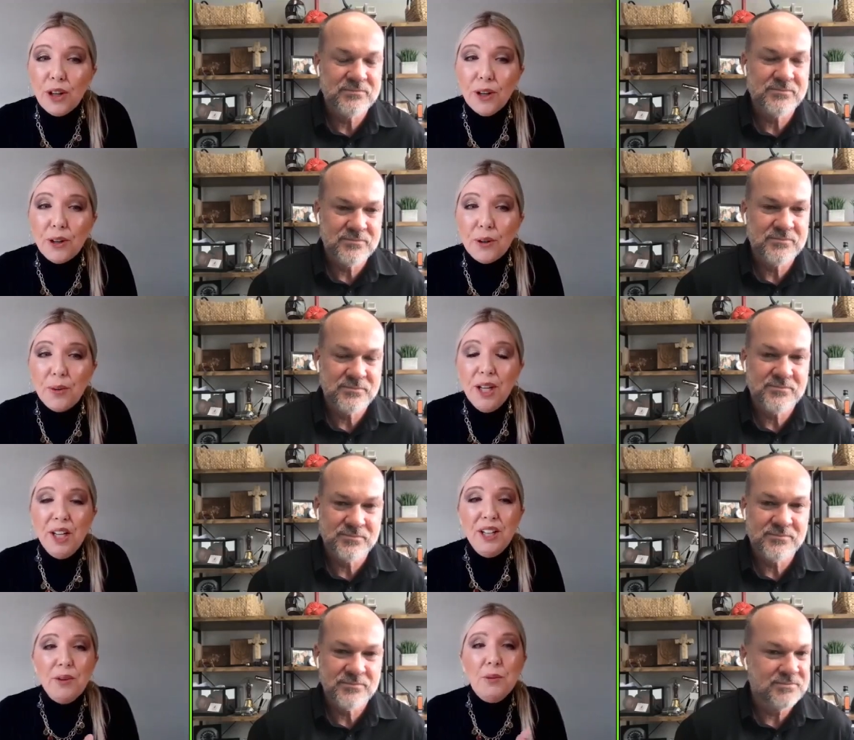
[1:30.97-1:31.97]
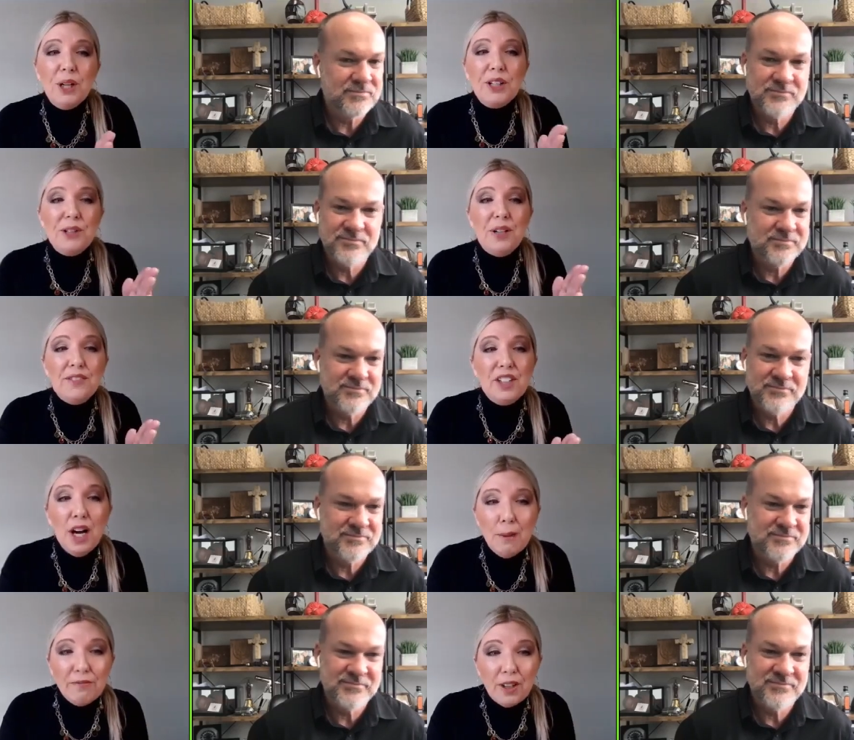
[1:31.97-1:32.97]
Speaker 1: know where you have
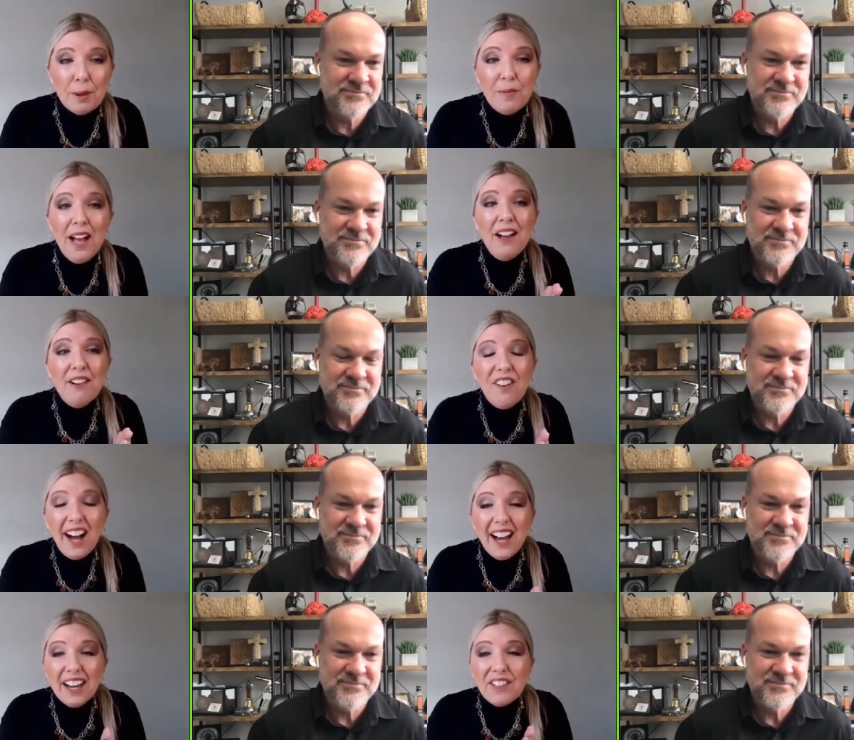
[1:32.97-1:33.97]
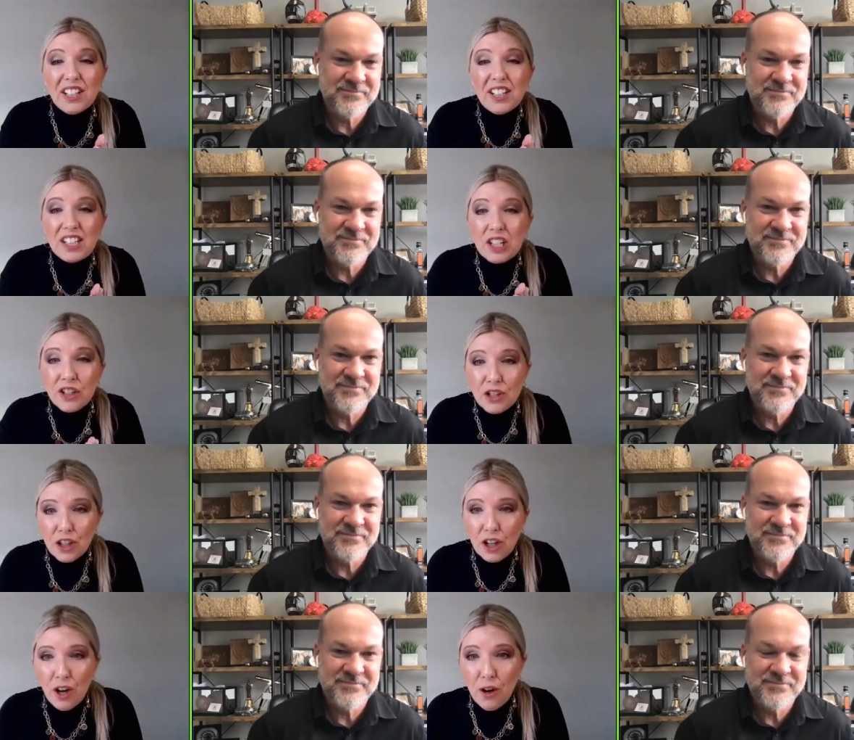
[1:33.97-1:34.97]
come from. Five years
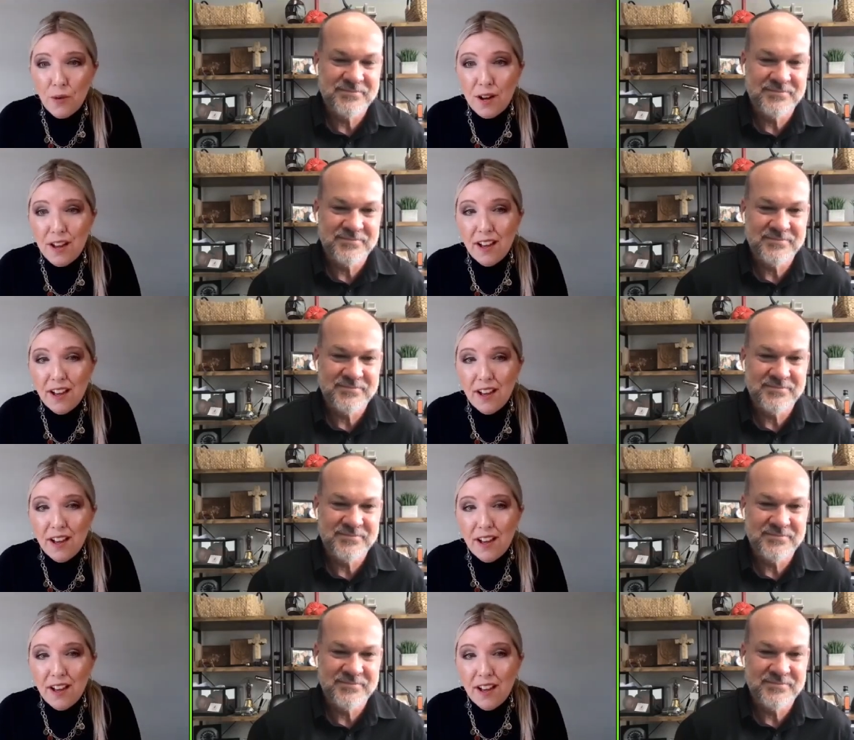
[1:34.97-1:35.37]
ago,